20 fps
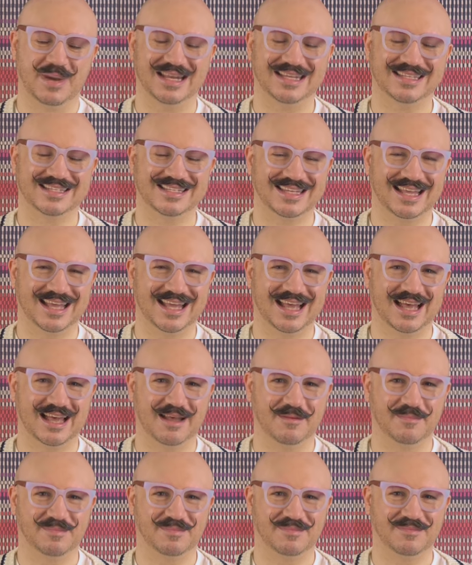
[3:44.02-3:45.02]
But it's,
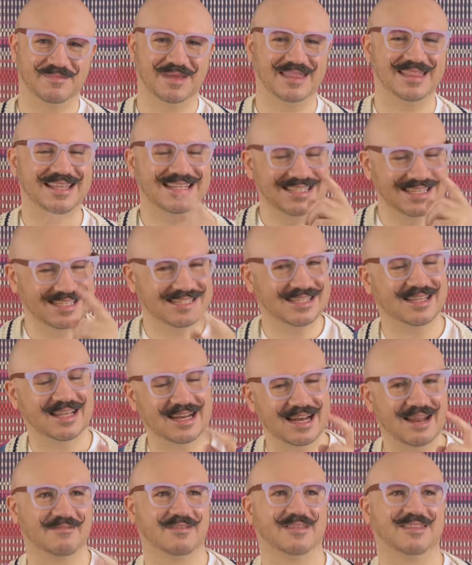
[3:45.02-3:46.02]
but this is the
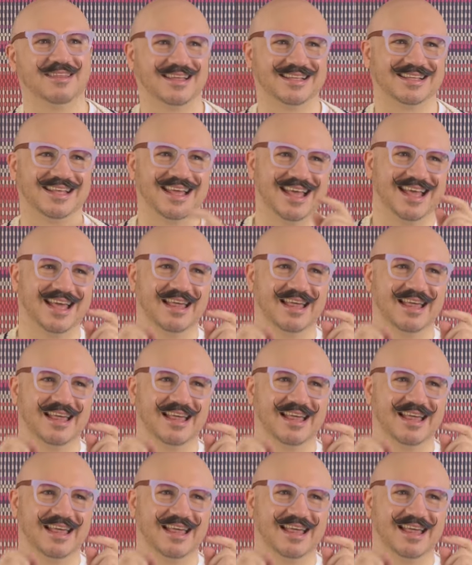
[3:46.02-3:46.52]
clever thing.